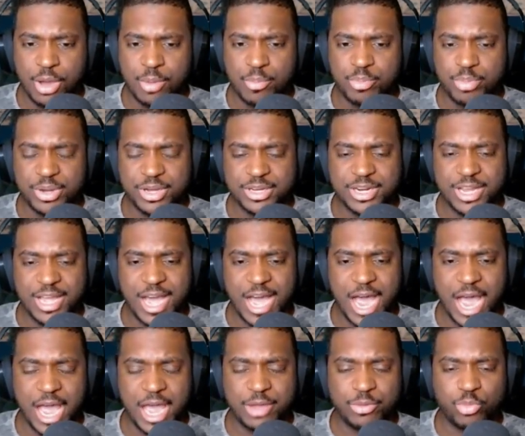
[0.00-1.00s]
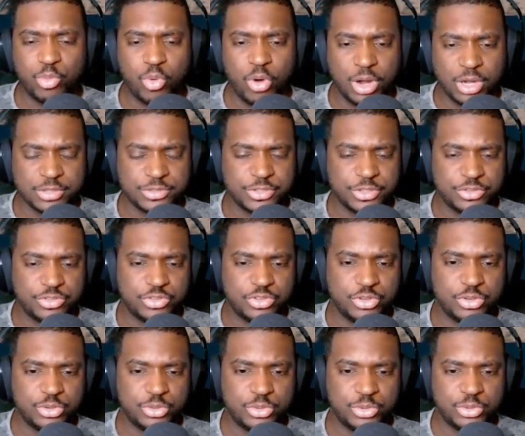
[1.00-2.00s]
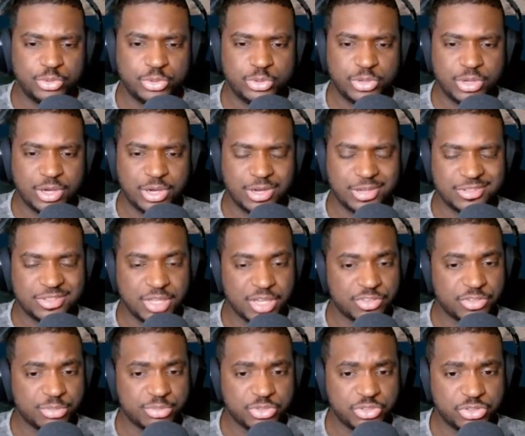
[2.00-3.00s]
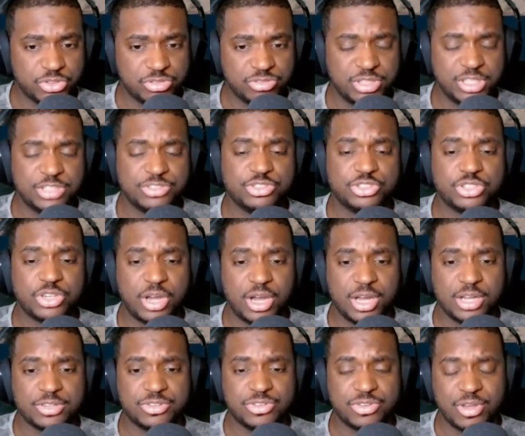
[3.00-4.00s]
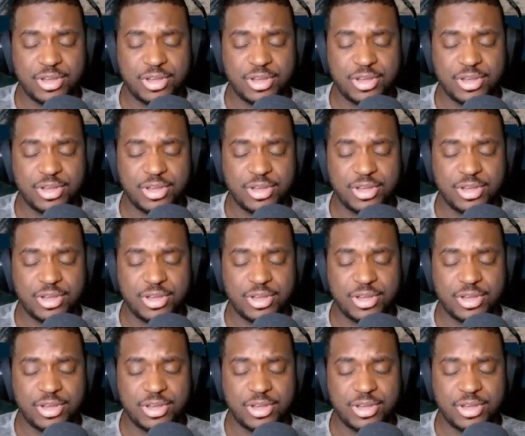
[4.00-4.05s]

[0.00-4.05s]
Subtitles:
But I wanted to take some screenshots